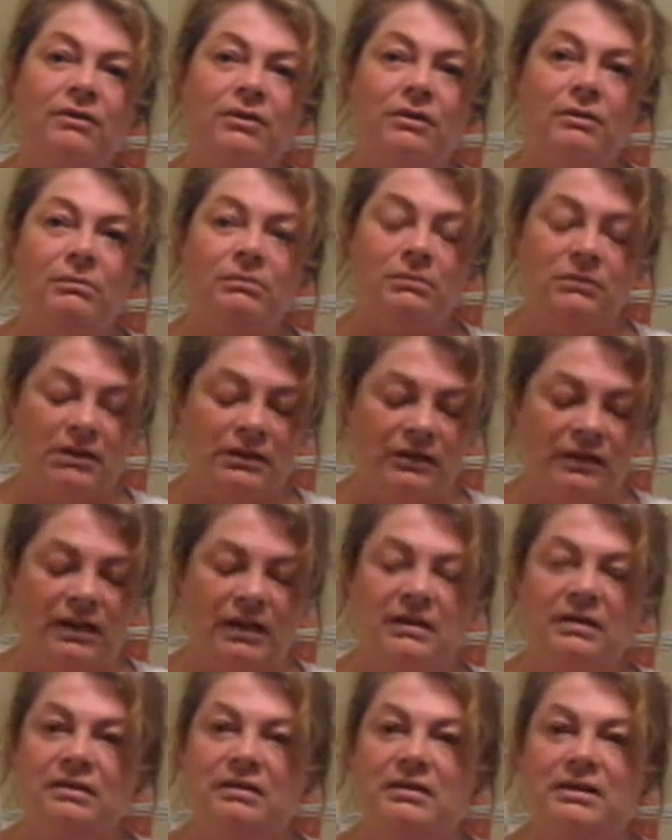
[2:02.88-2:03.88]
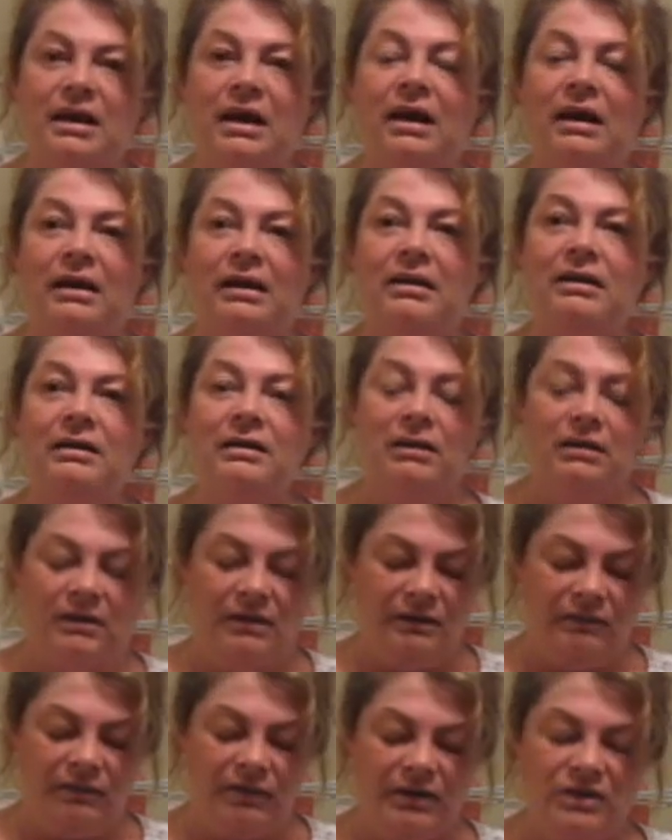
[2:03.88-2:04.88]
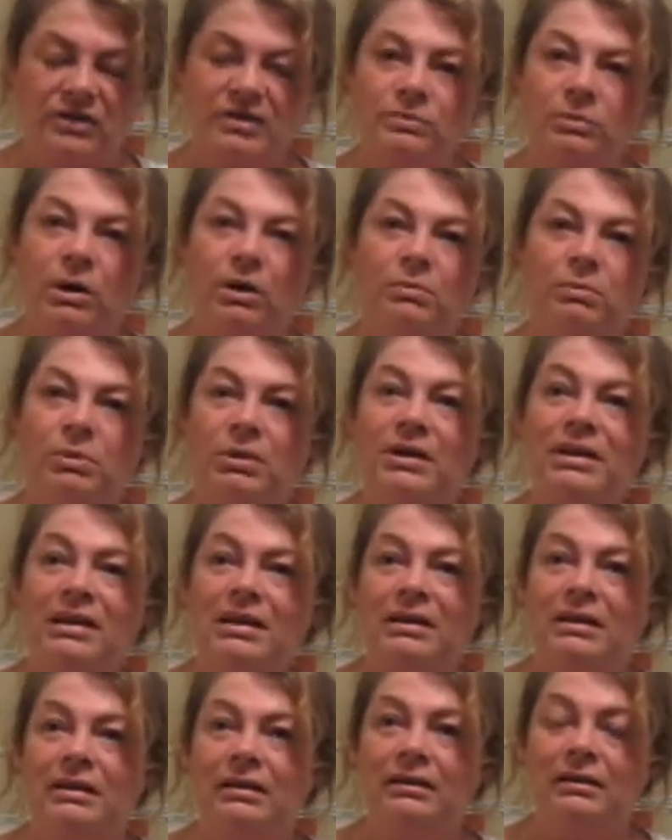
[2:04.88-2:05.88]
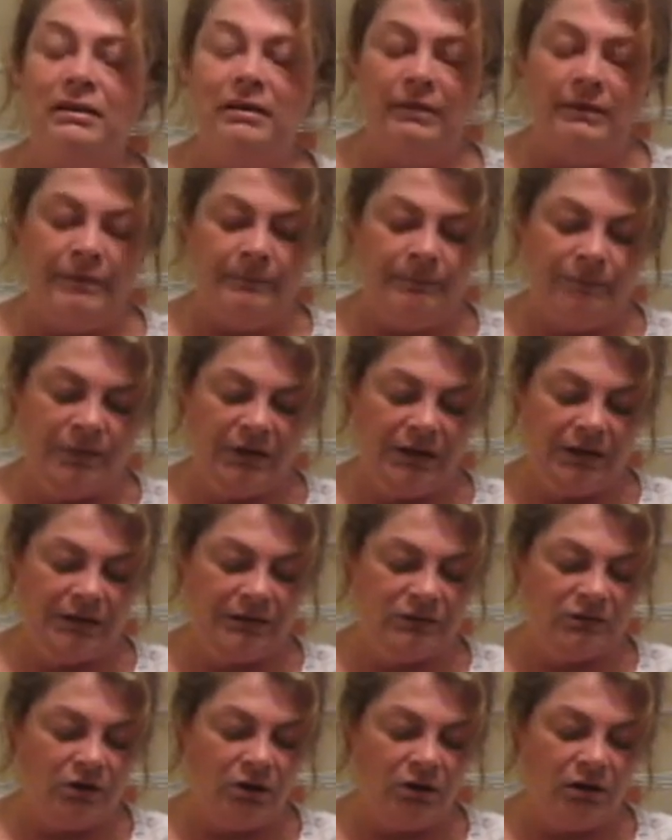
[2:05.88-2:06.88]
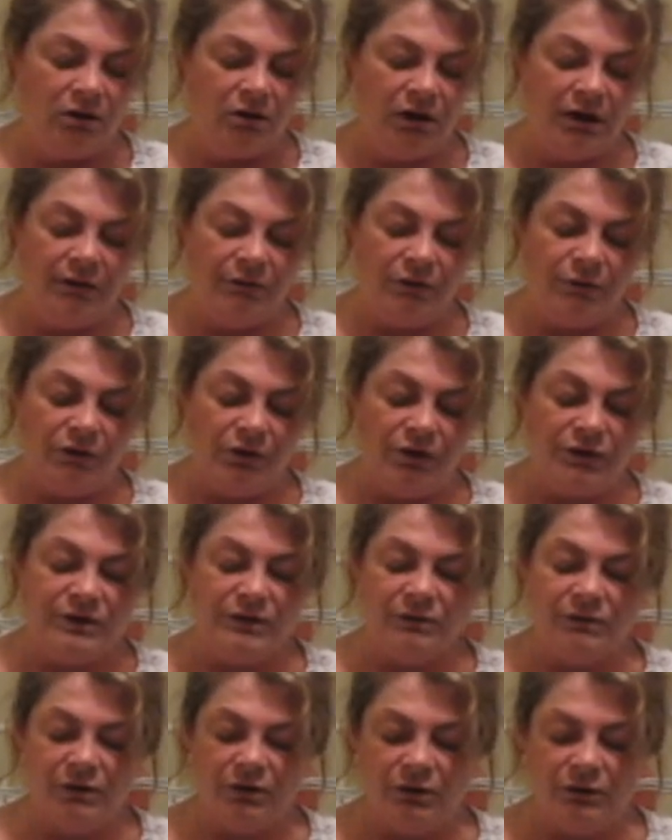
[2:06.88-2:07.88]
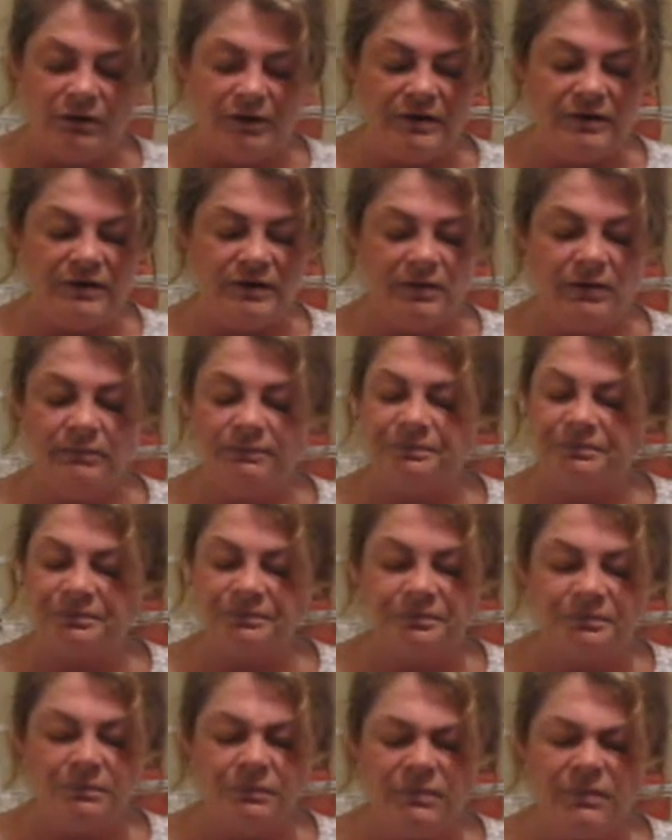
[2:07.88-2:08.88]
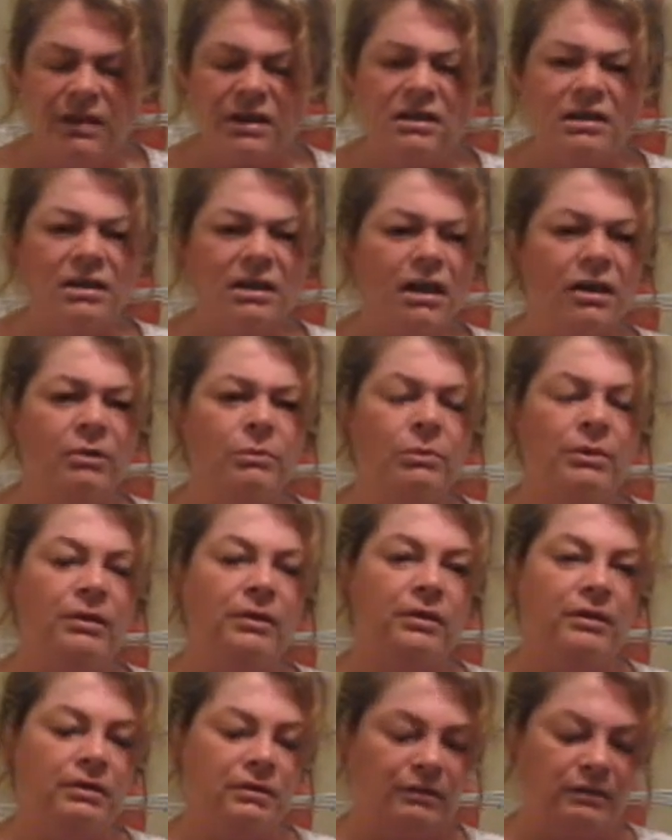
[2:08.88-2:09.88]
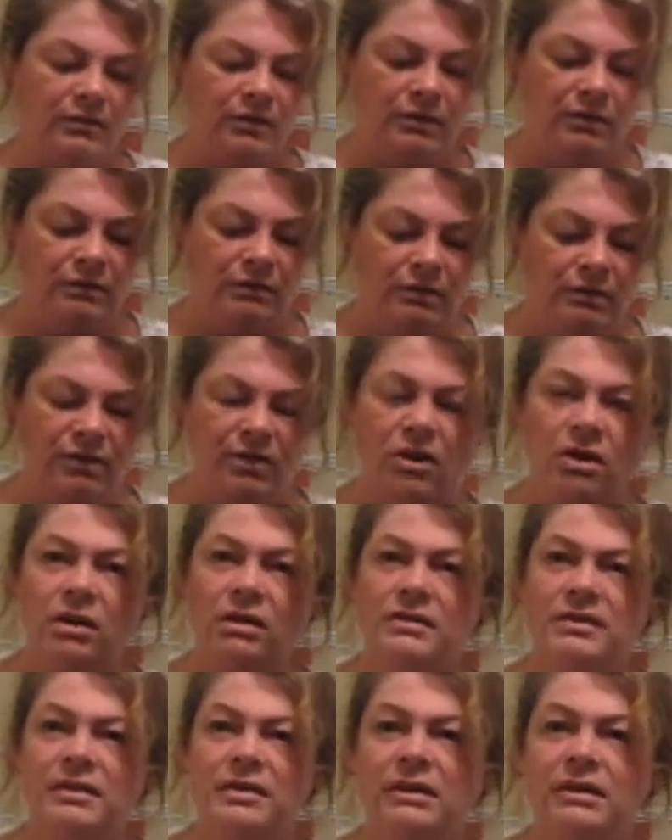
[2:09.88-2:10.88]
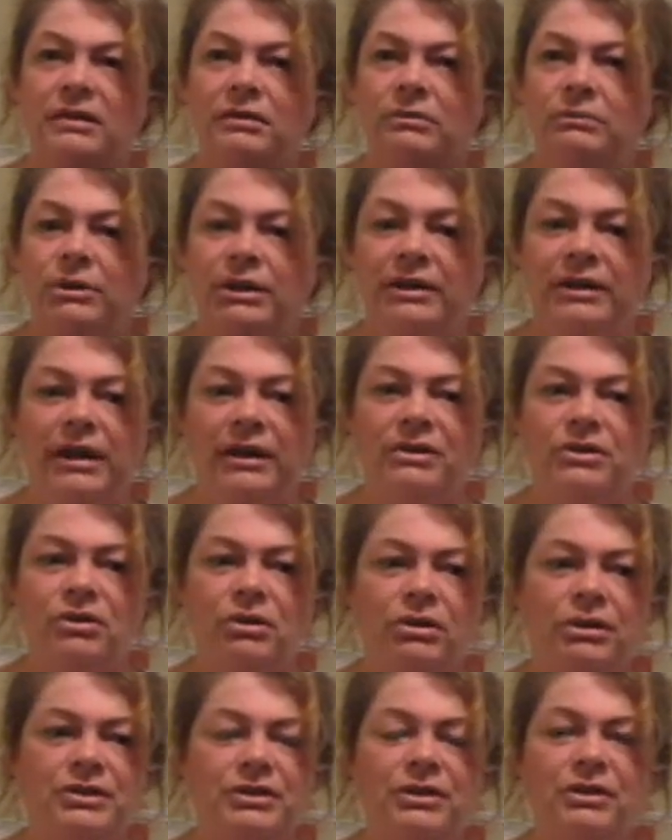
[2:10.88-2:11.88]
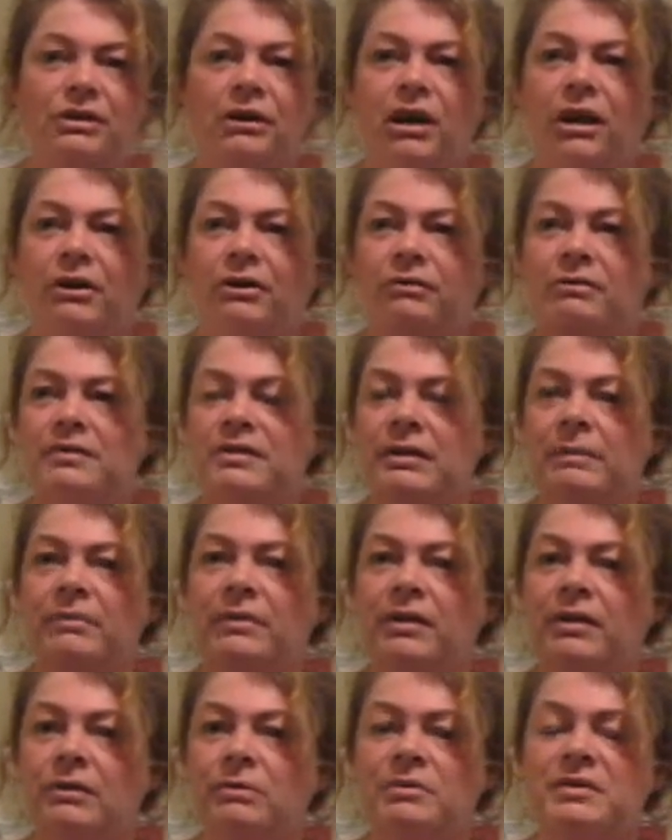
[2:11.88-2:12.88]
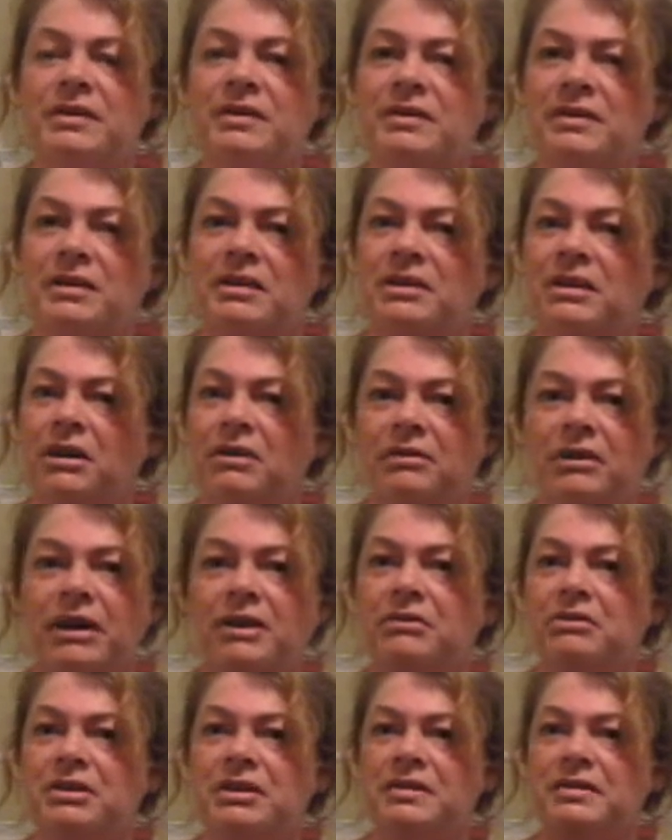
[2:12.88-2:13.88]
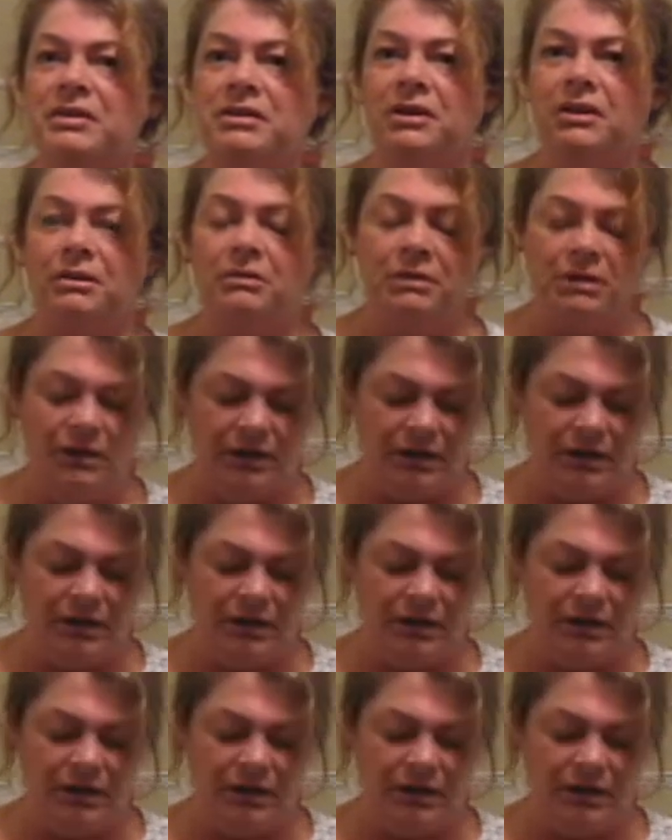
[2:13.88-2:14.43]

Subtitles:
them, at the end of the day they just won't be here. And I have a philosophy on this, that, you know, with the thylacine, we're now trying to clone something that was extinct over 100 years ago.